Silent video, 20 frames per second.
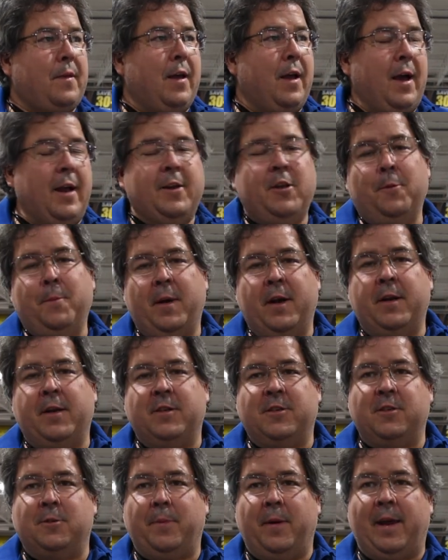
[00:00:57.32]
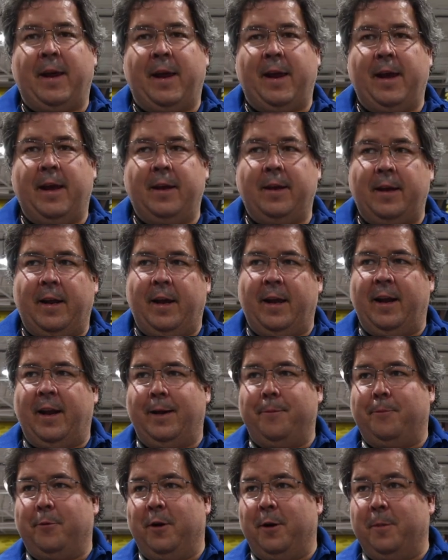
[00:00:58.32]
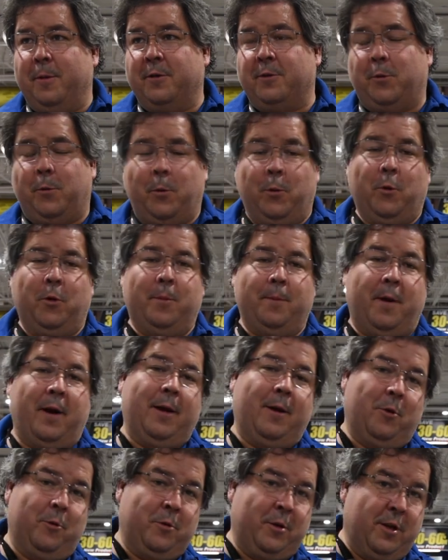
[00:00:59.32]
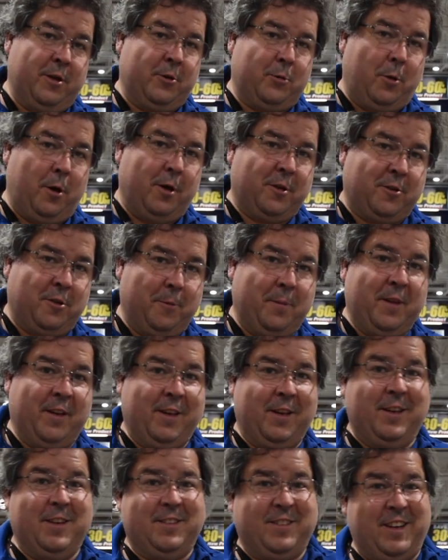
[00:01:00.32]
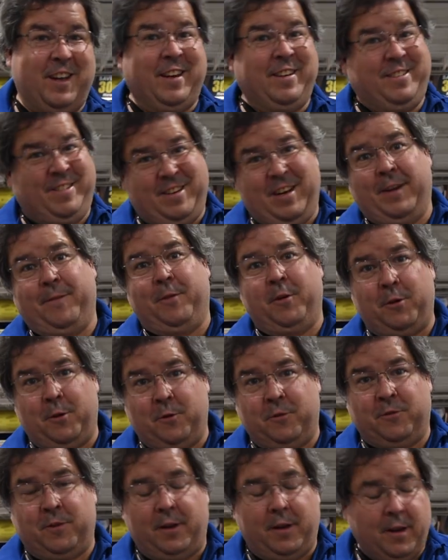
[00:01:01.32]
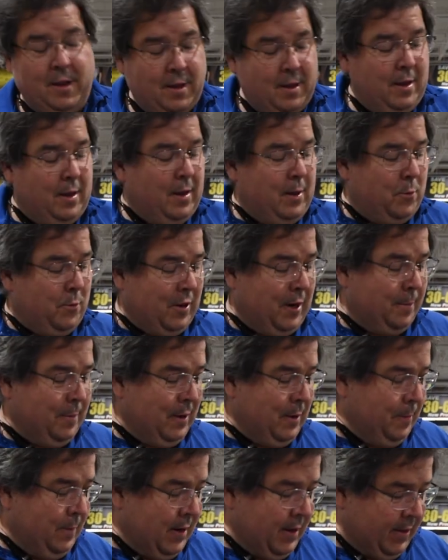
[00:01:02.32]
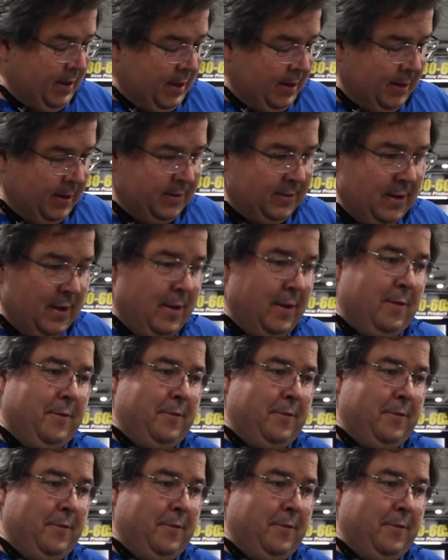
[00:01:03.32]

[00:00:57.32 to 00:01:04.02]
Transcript: I do my dishes by hand and I pretty much ruined my own dishwasher because I'd never used it. What I mean by that is